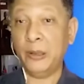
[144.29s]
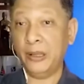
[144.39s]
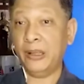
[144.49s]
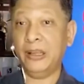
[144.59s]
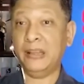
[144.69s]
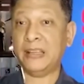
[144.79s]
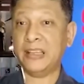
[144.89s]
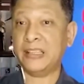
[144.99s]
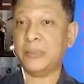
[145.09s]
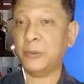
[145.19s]
in that case,
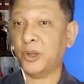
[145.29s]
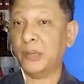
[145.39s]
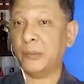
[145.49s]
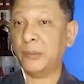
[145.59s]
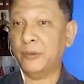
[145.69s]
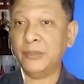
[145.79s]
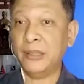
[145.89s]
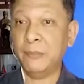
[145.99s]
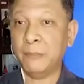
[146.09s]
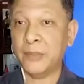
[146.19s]
kasi we're talking about 15
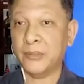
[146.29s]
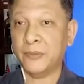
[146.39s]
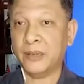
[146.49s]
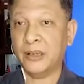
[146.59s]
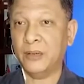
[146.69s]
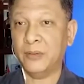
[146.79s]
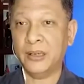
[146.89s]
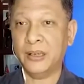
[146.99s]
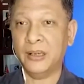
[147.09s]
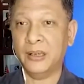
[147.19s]
members of
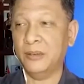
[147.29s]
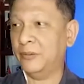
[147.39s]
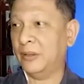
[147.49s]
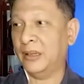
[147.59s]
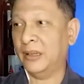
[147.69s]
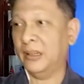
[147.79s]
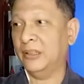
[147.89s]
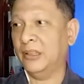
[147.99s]
a